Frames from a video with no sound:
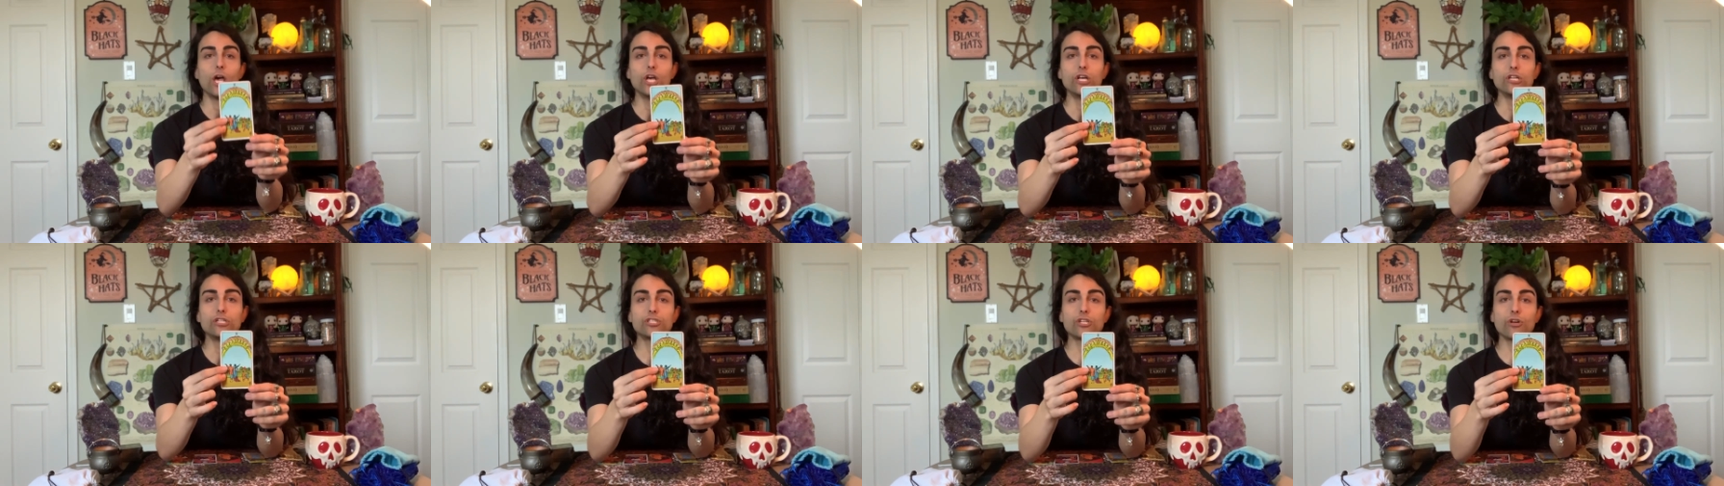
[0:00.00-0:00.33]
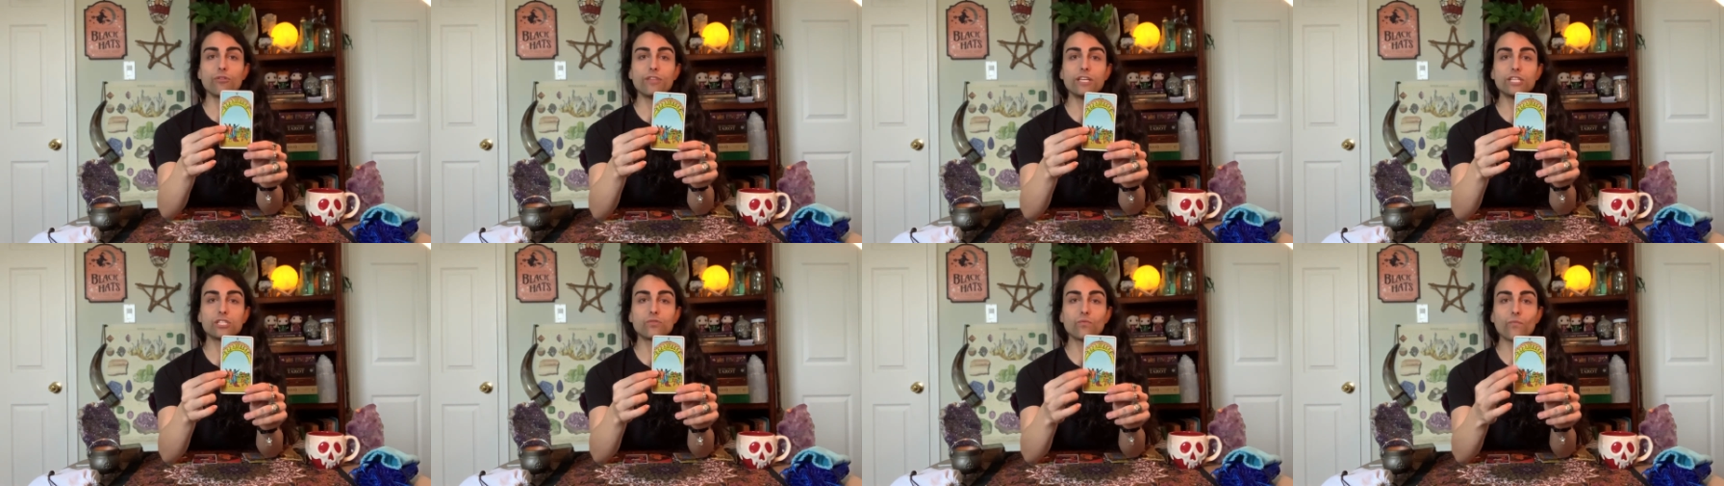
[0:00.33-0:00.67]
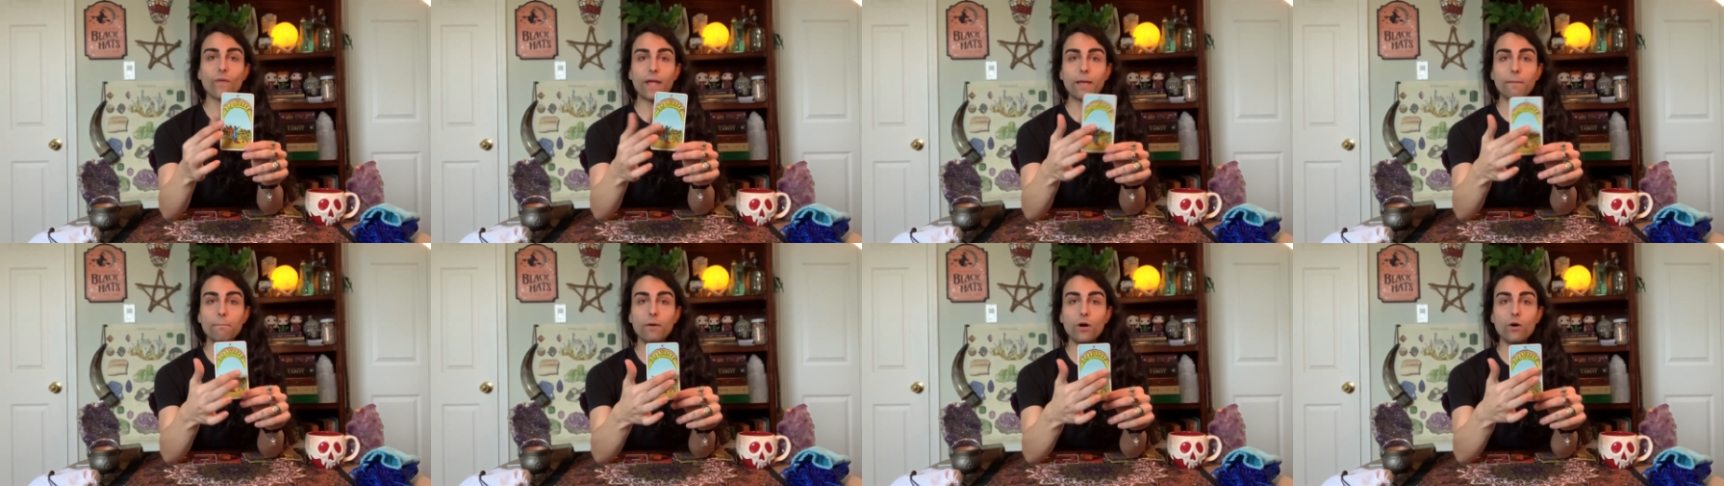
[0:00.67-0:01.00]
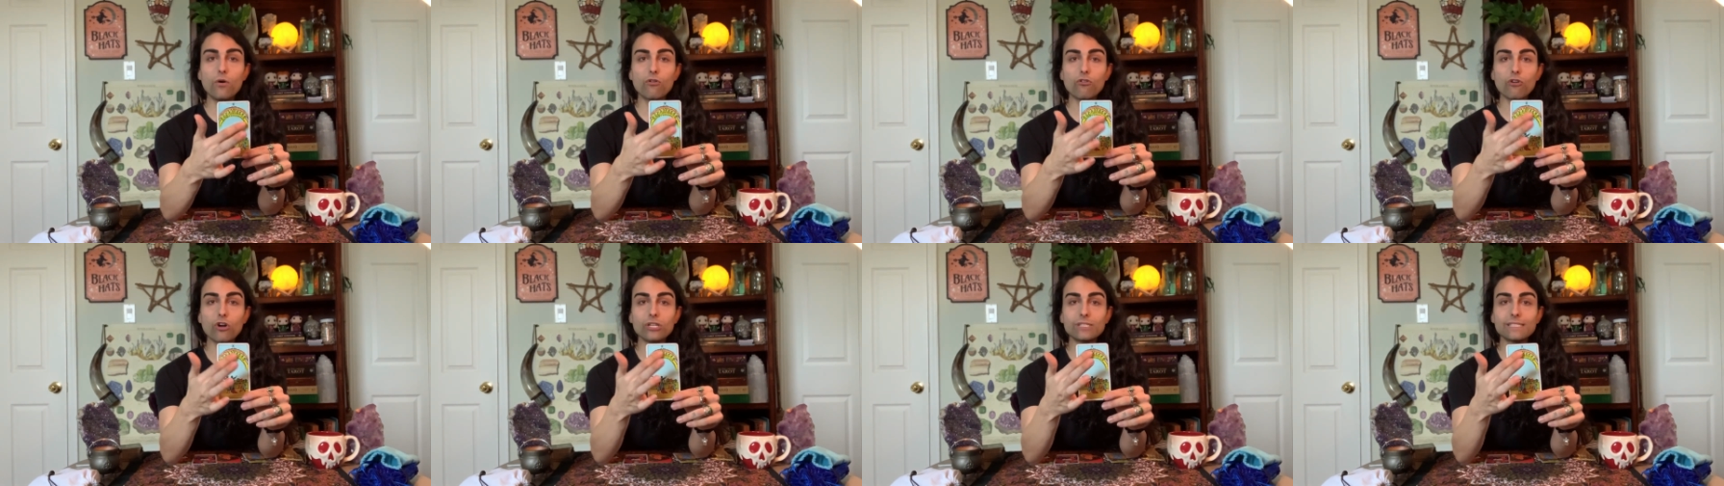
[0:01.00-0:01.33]
So this
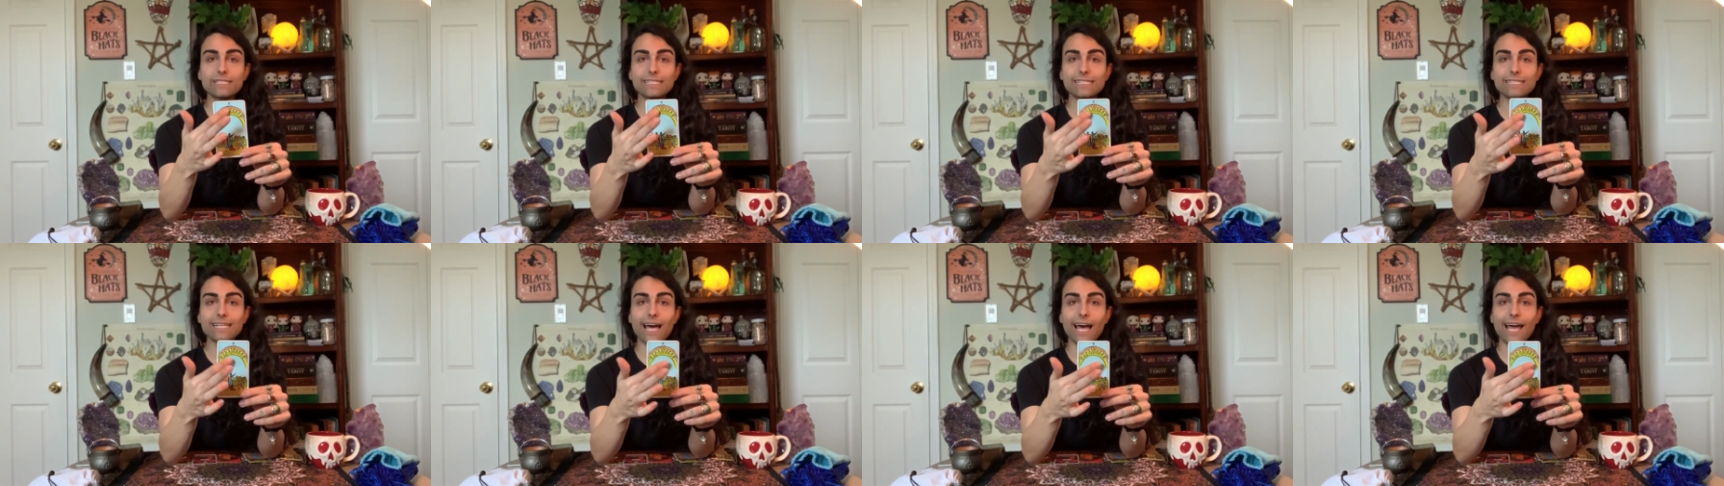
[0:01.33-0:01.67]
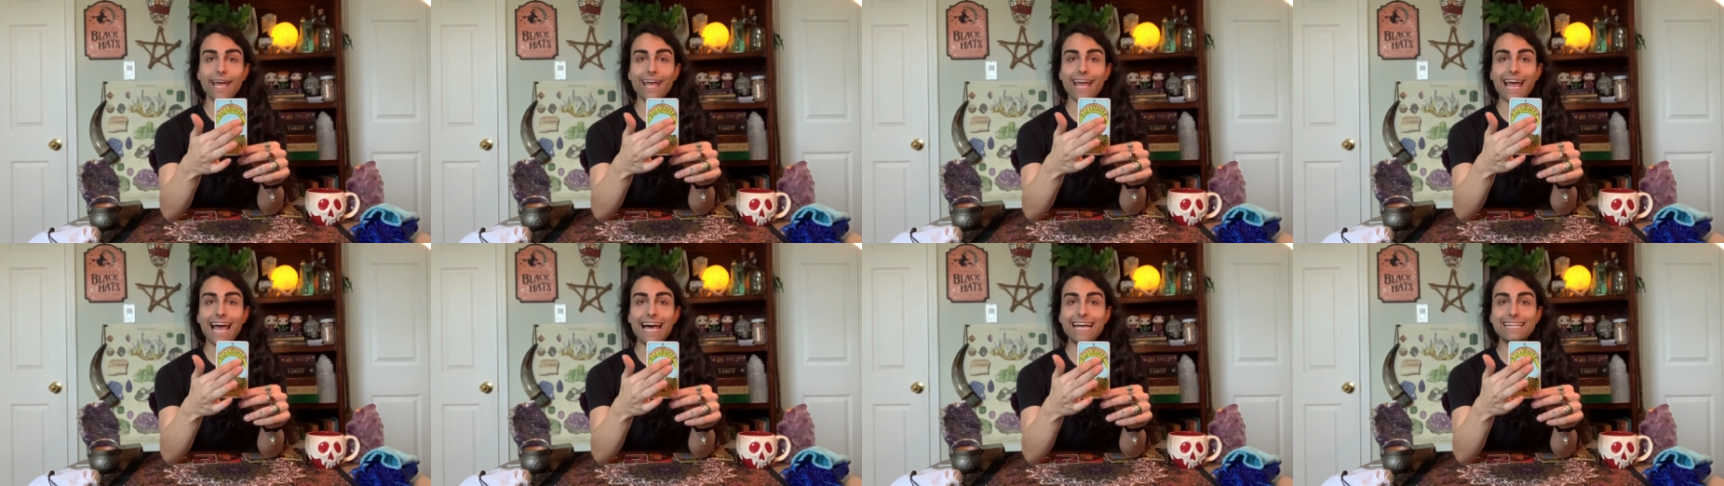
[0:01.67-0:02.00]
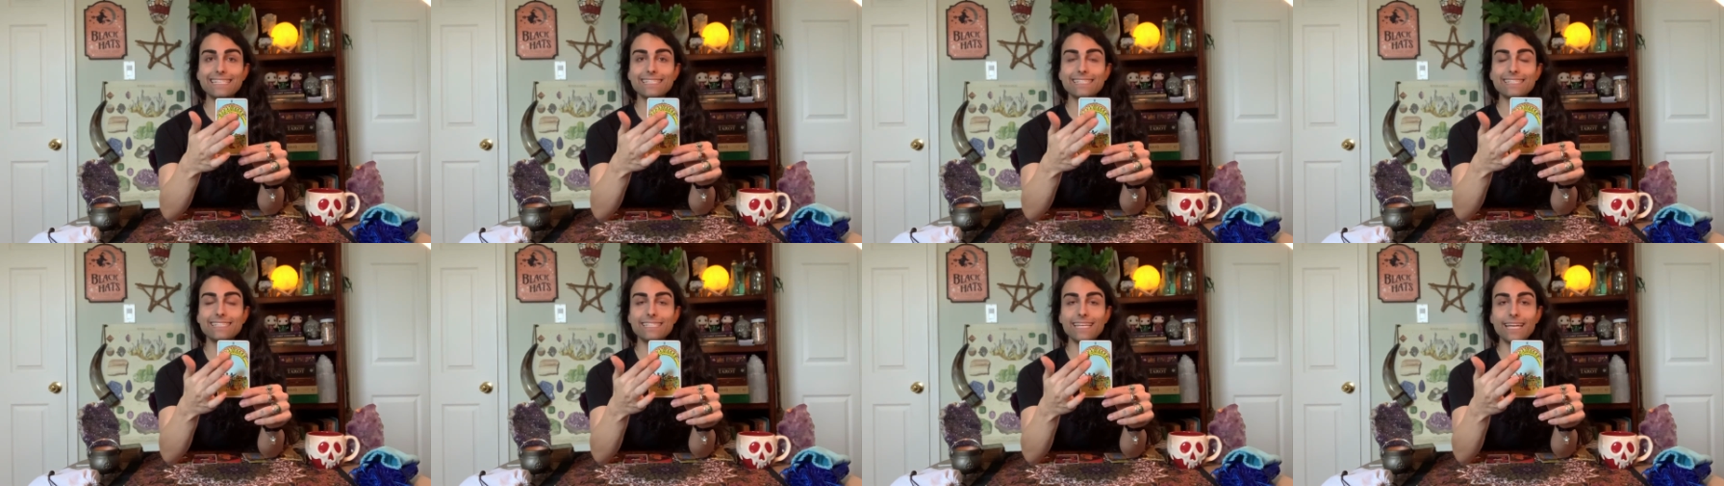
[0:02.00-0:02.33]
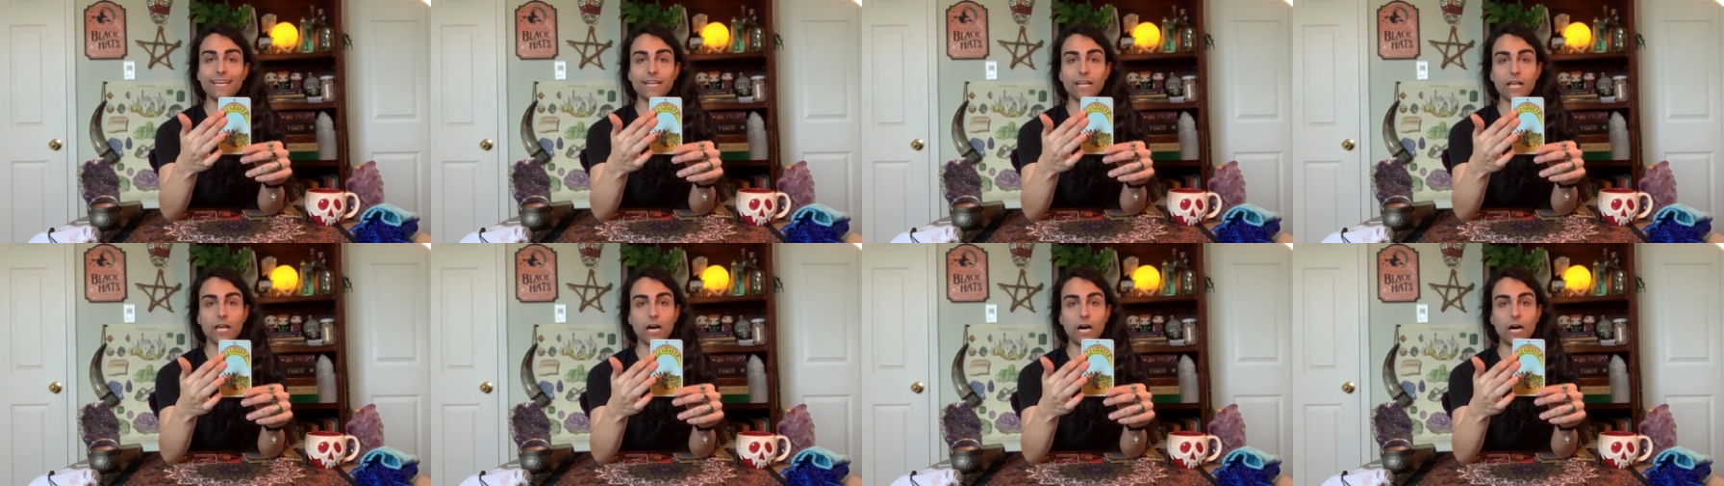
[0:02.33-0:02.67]
rainbow across the sky has
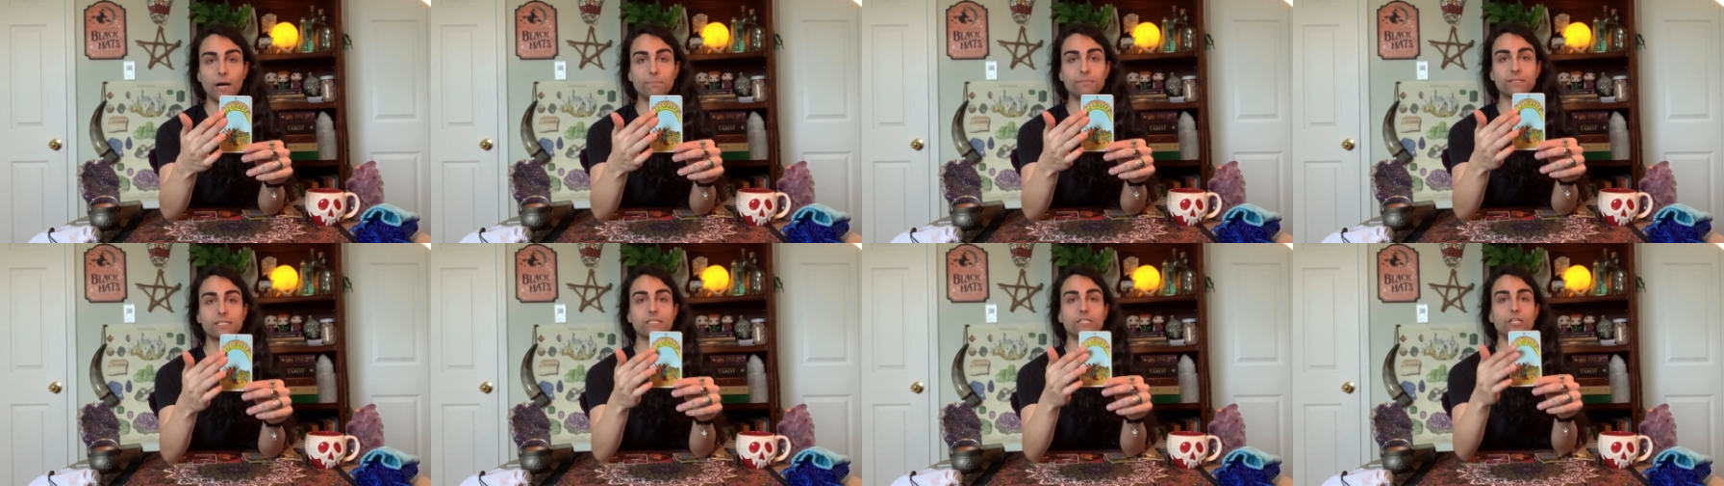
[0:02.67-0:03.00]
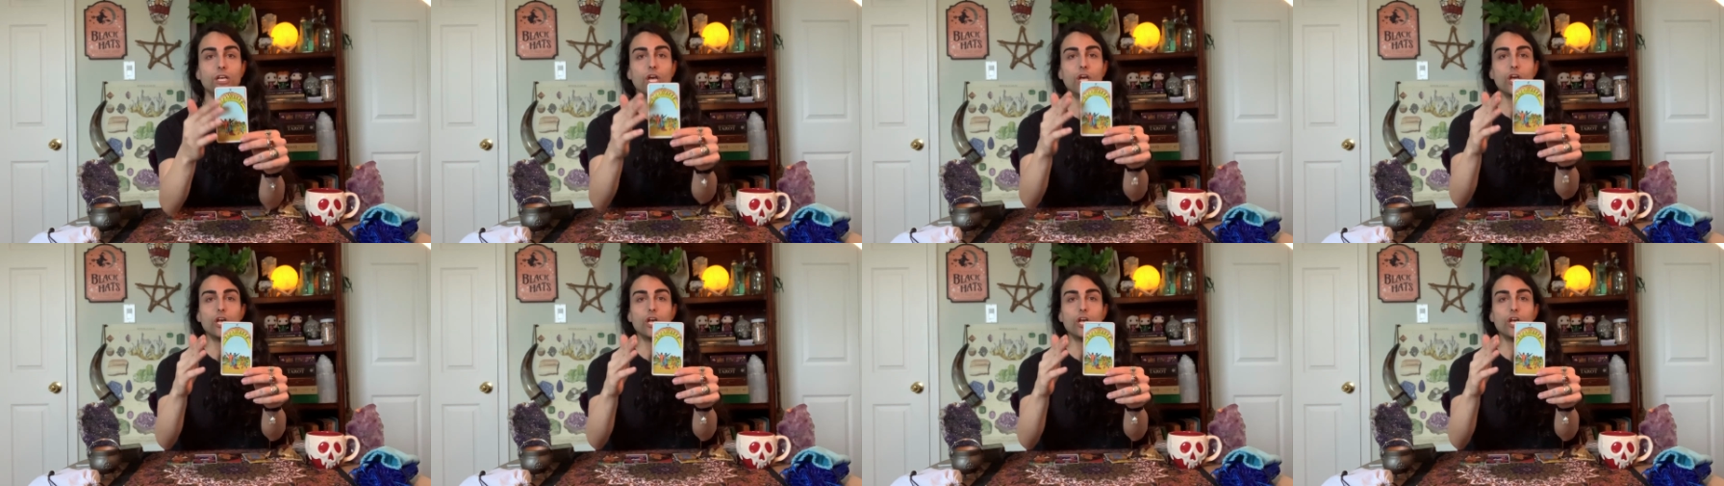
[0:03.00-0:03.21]
10 cups.